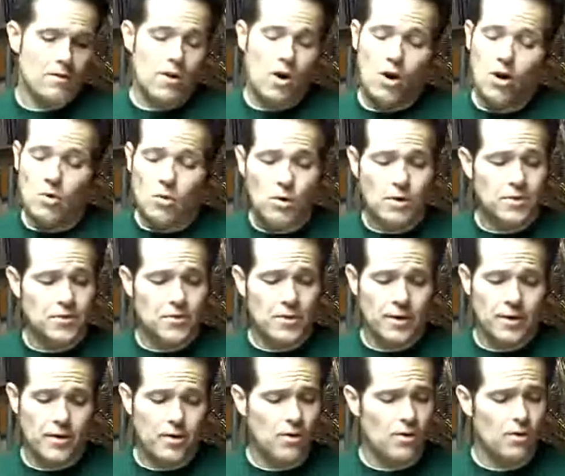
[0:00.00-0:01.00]
The artwork's
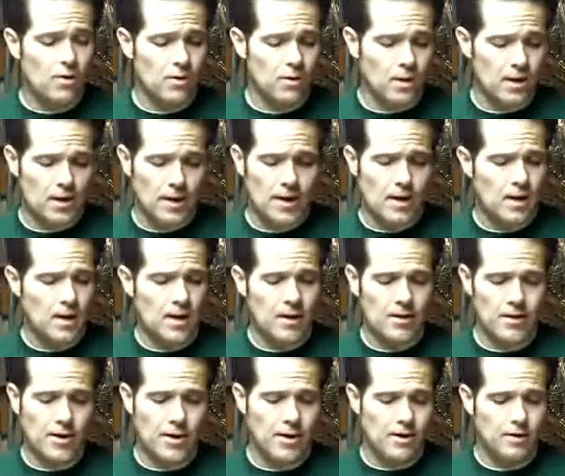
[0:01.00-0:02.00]
really cool. I
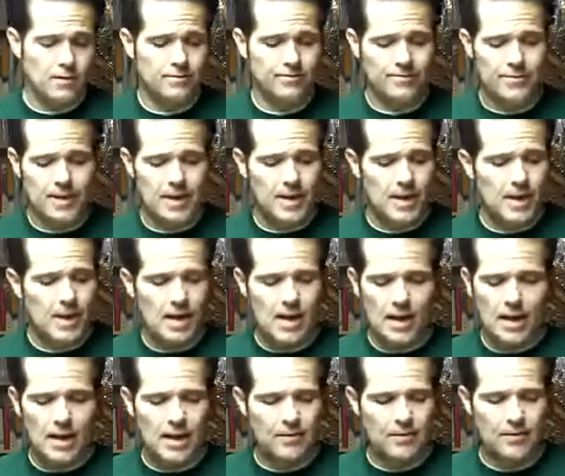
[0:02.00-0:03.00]
don't know.
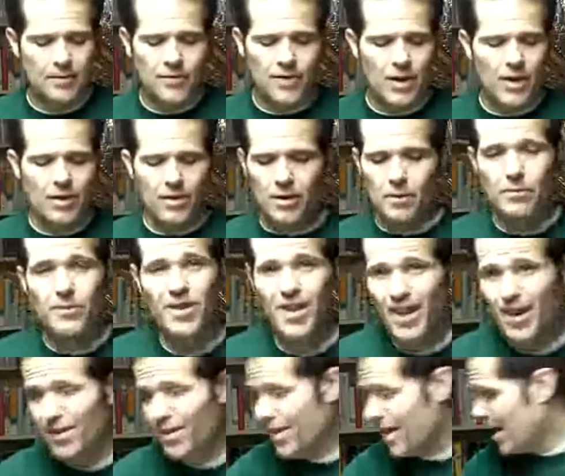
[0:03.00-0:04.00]
I have to say thumbs
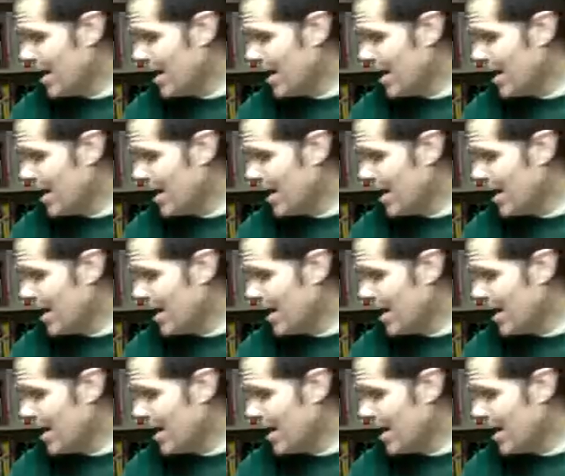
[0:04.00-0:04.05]
down